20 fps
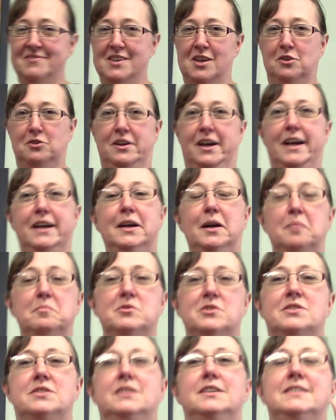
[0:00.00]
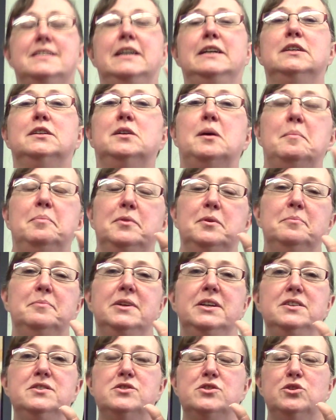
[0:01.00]
Okay, I'm just gonna take a couple of
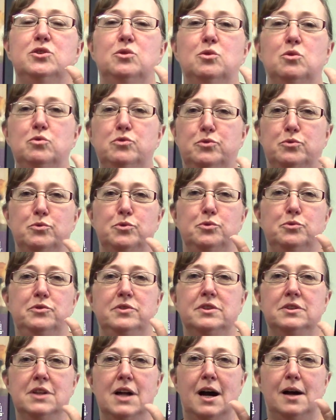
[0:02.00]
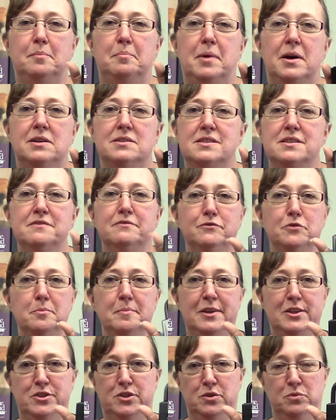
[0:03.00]
minutes to go through the lockbox
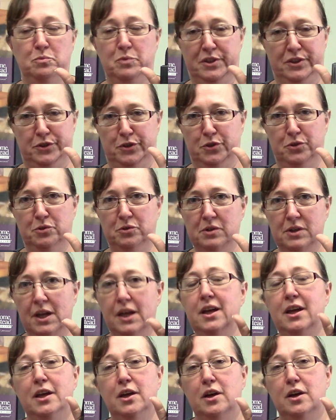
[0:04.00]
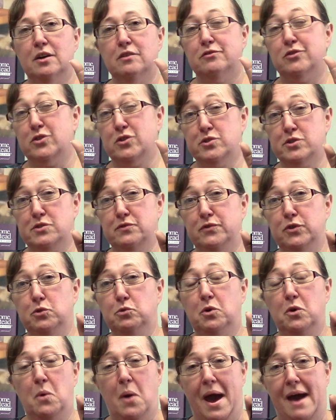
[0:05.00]
information with you. For those of you
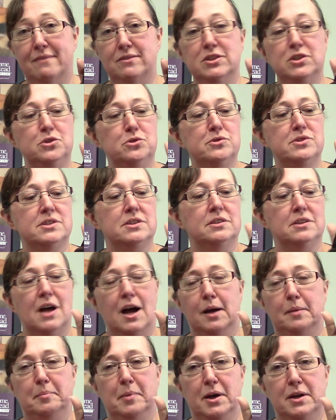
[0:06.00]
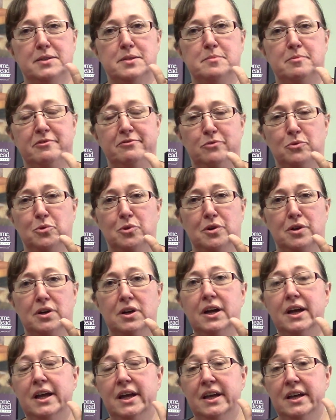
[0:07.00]
who haven't used a lockbox before,
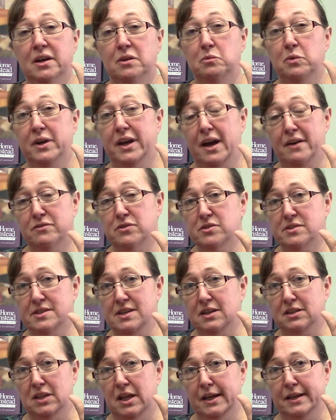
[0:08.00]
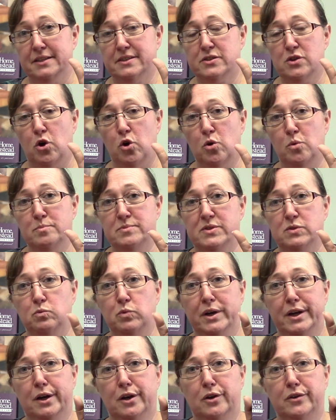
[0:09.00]
we have those at clients' homes
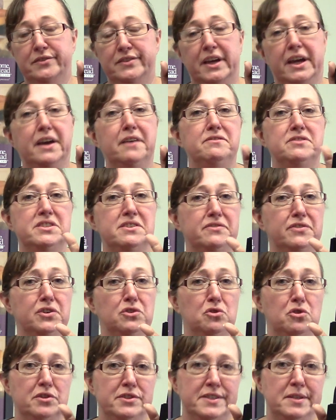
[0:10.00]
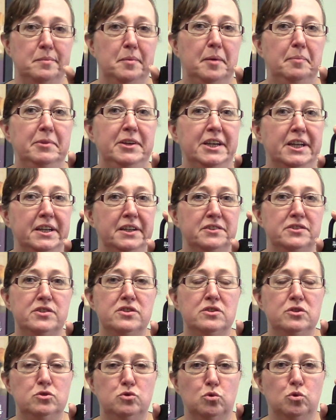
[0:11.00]
where they have difficulty maybe getting to
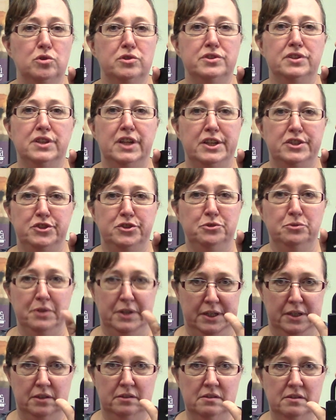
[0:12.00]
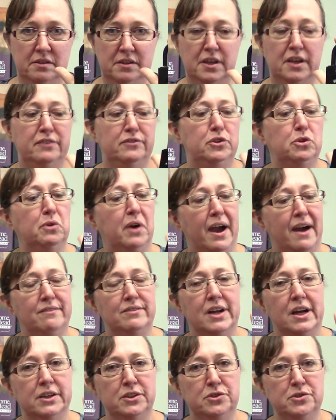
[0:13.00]
the door to let you in. If you have
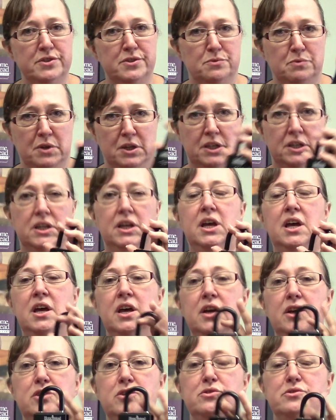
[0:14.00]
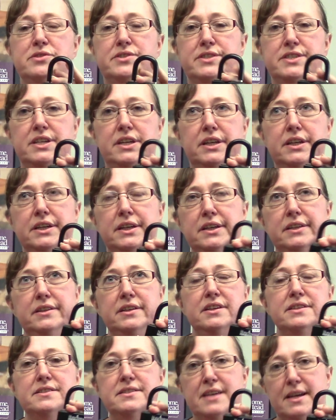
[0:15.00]
not used one, you'll see in
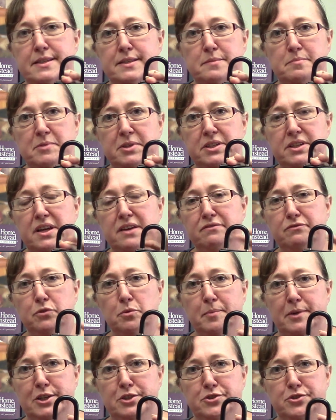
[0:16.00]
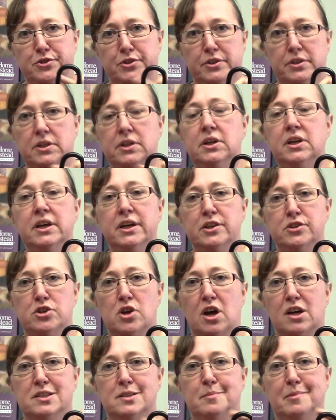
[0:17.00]
the assessment information, it
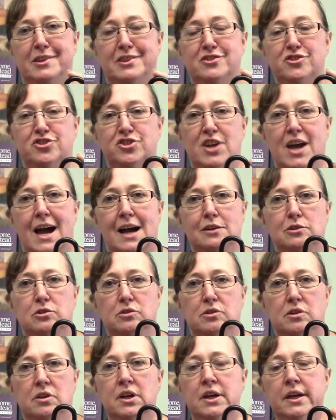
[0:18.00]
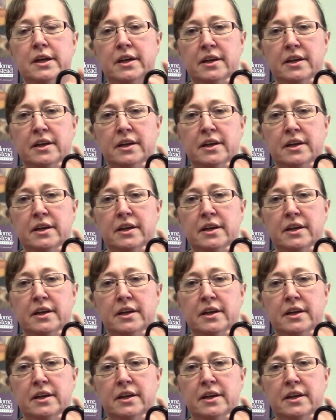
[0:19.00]
talks about the shackle.